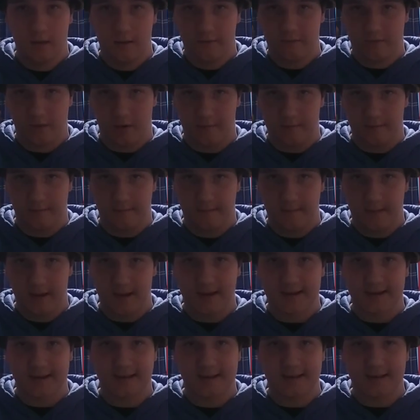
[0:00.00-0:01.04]
from a
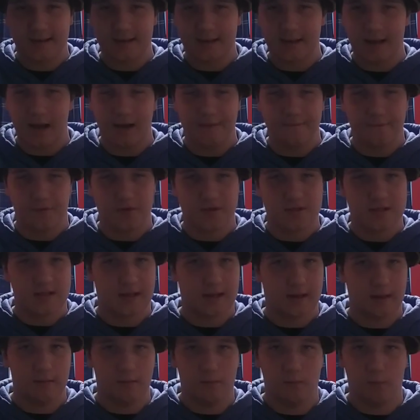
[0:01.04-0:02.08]

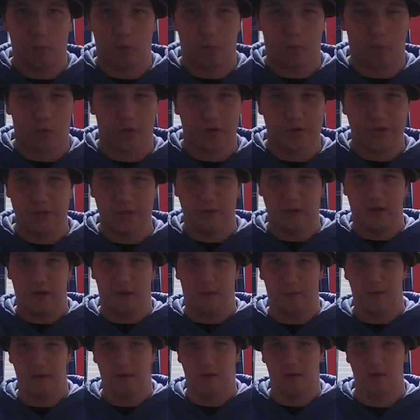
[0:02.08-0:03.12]
godforsaken World War II
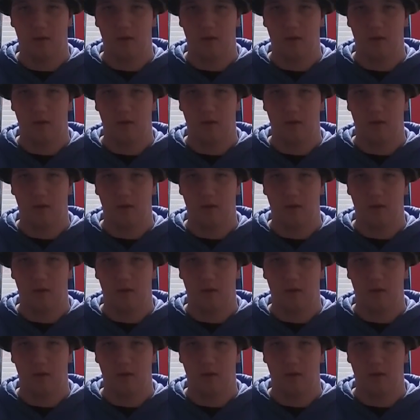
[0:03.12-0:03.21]
helmet.